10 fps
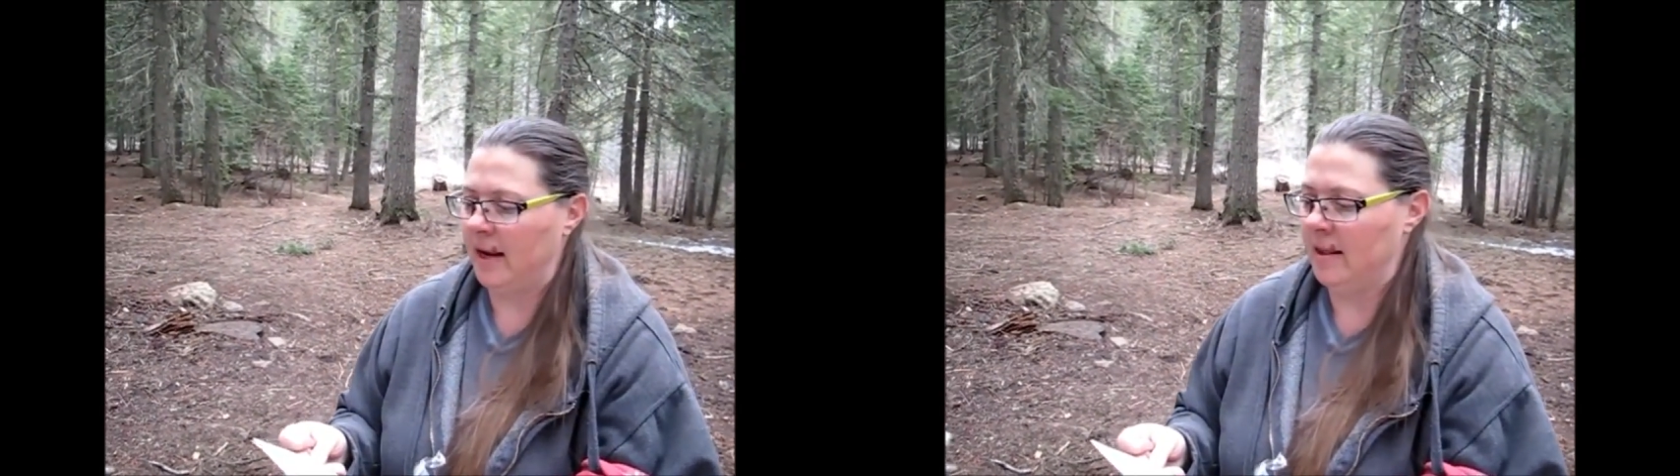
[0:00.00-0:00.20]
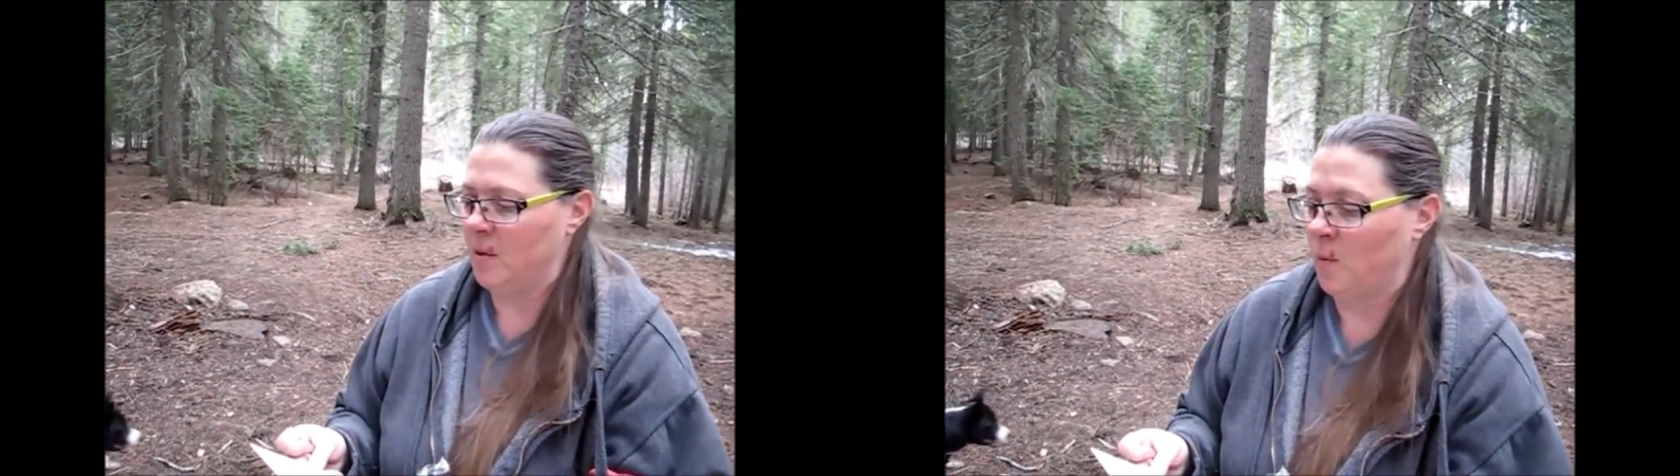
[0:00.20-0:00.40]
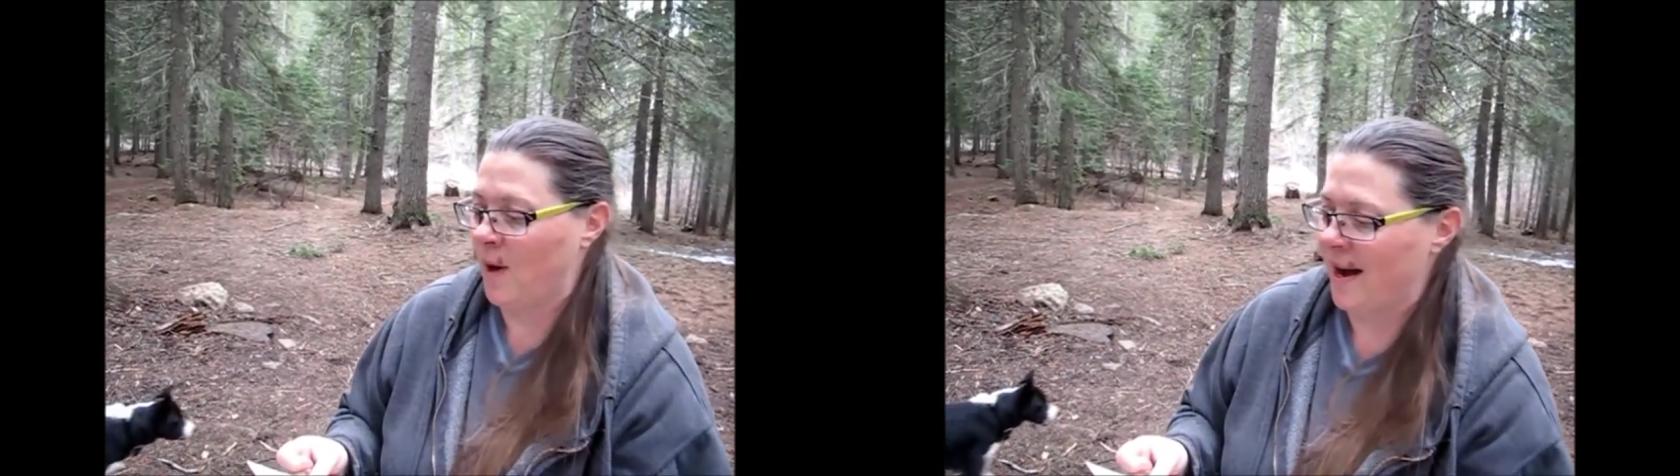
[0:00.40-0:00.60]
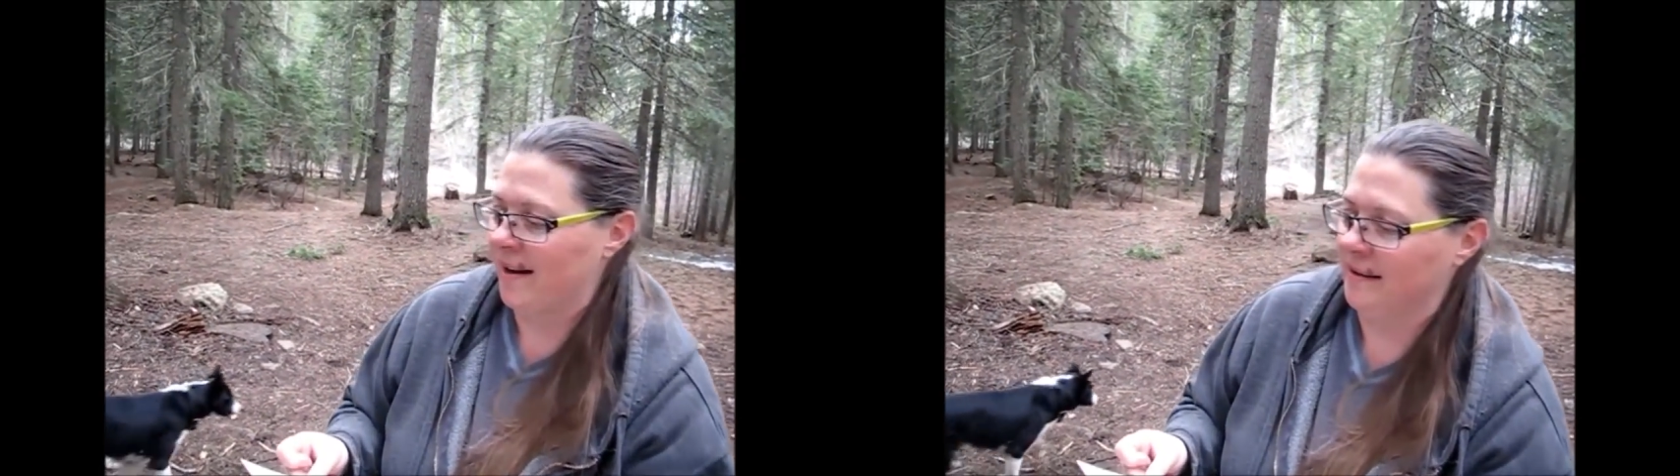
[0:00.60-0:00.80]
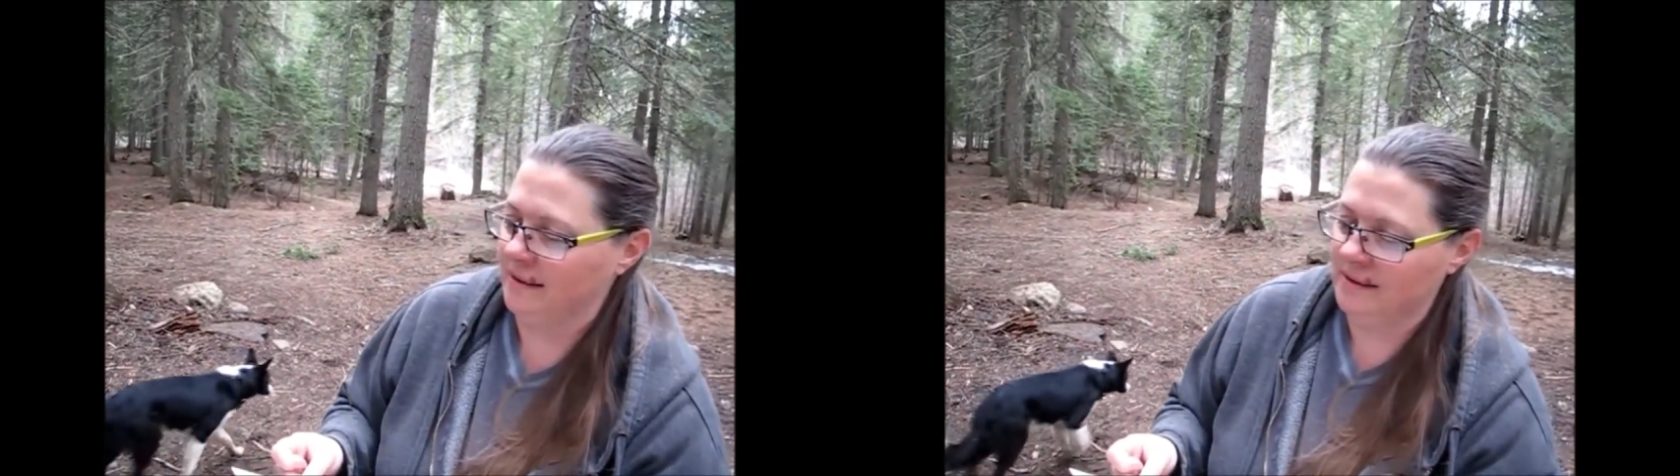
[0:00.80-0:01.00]
in the
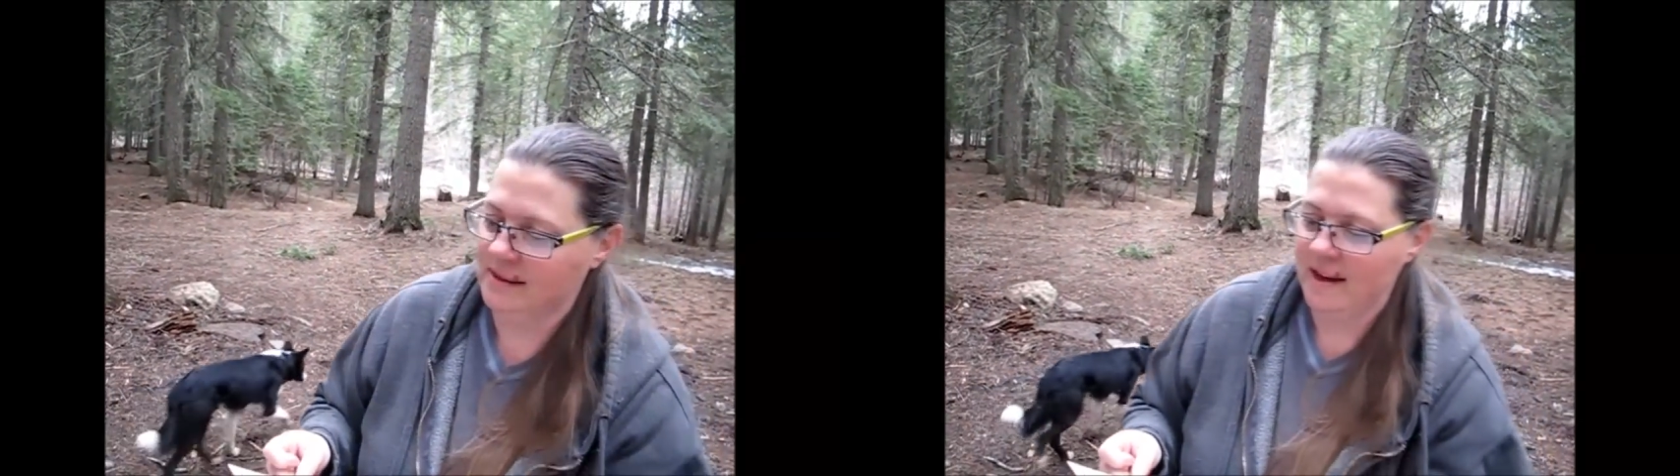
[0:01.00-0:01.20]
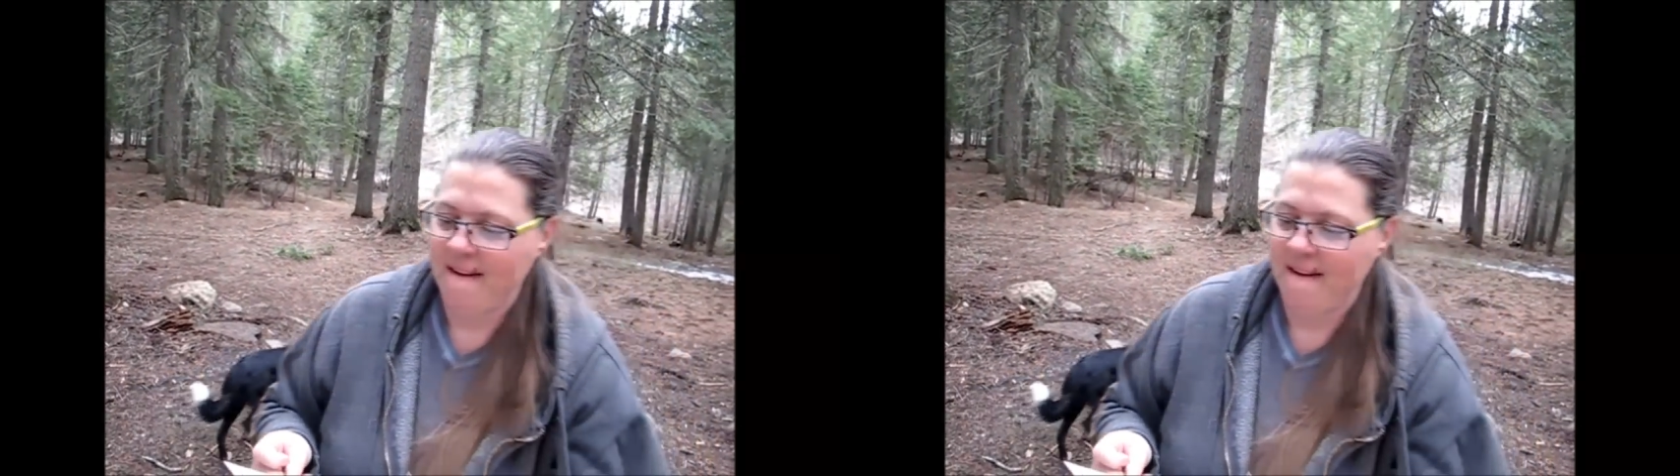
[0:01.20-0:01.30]
wilds,